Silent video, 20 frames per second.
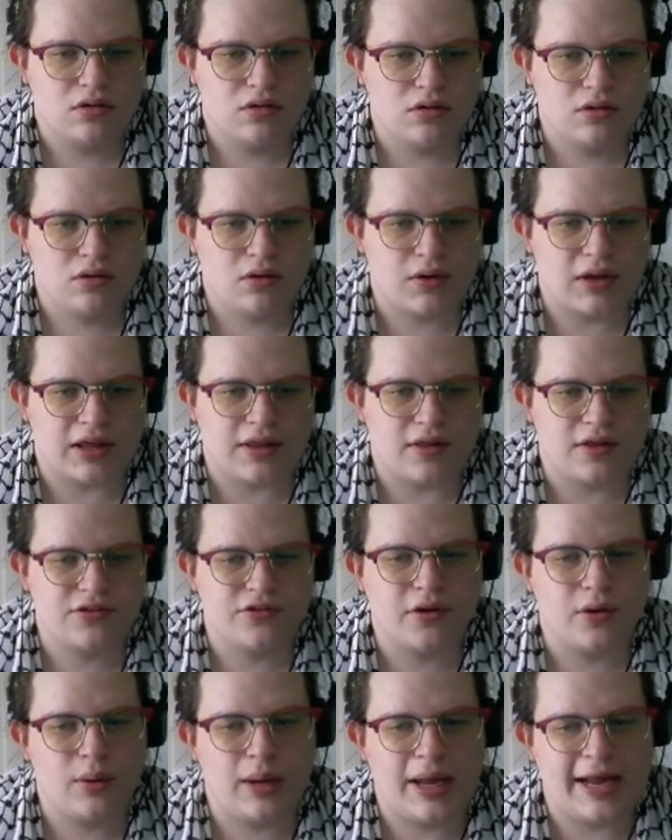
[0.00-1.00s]
Okay, let's
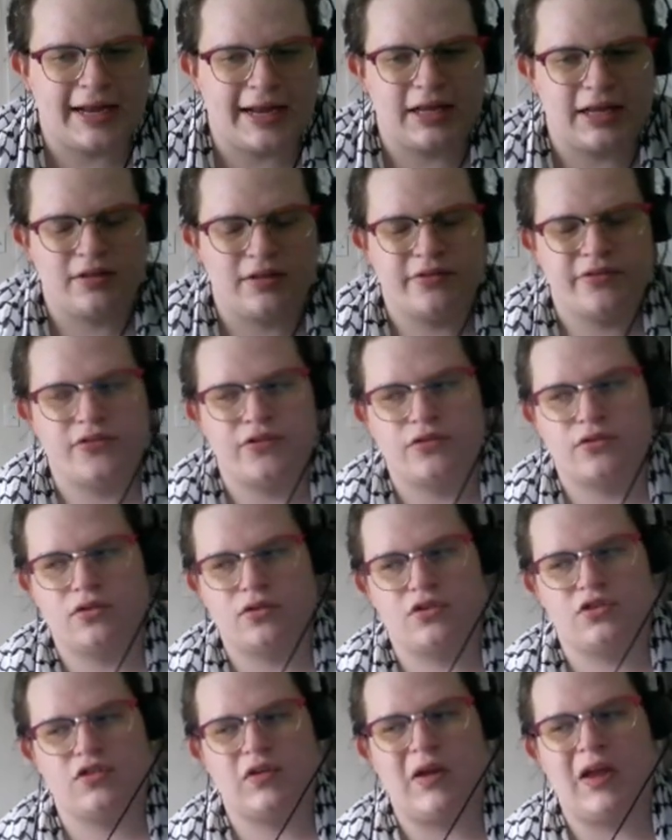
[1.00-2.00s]
go Ekans
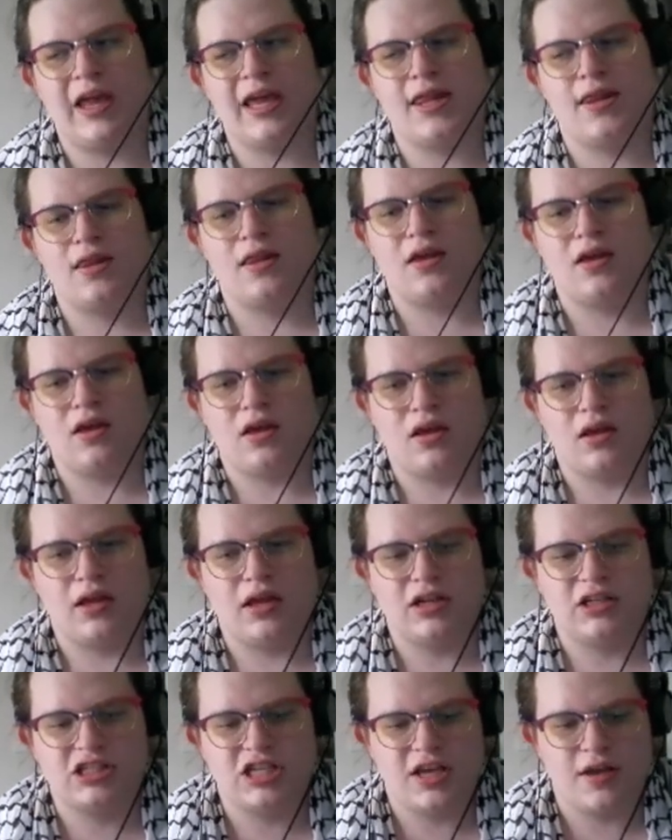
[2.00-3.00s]
to get the
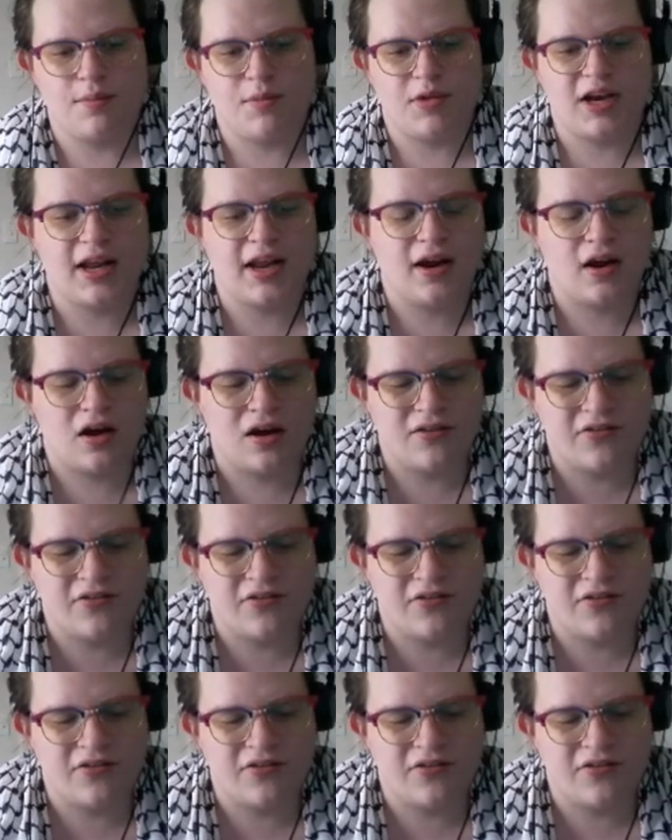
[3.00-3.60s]
Intimidate off.